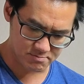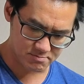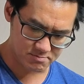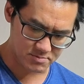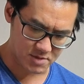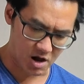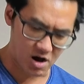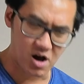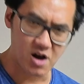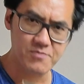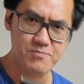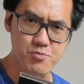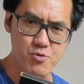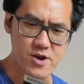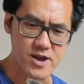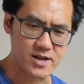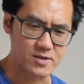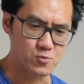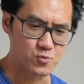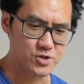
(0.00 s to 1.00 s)
the
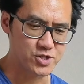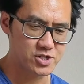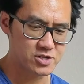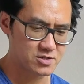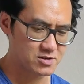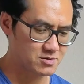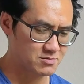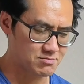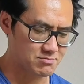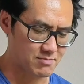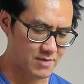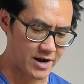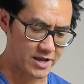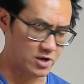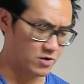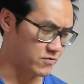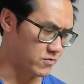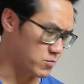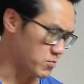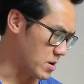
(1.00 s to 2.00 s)
off-brand, which I
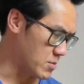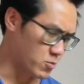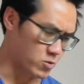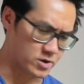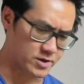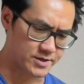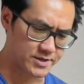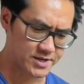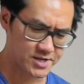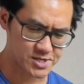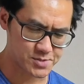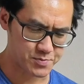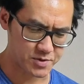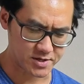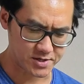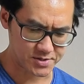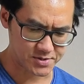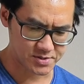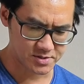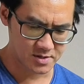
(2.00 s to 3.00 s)
don't even remember what it is
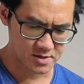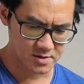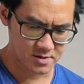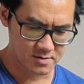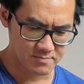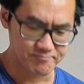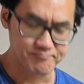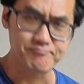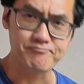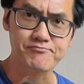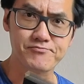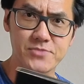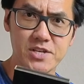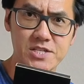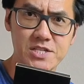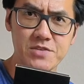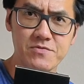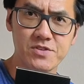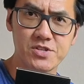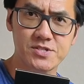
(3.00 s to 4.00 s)
because it
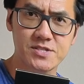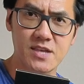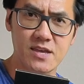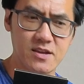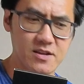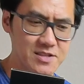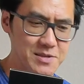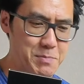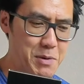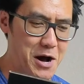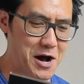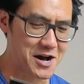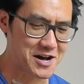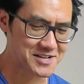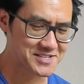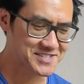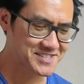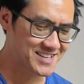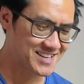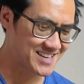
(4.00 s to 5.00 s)
doesn't even say on the
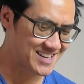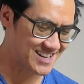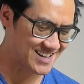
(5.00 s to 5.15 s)
box.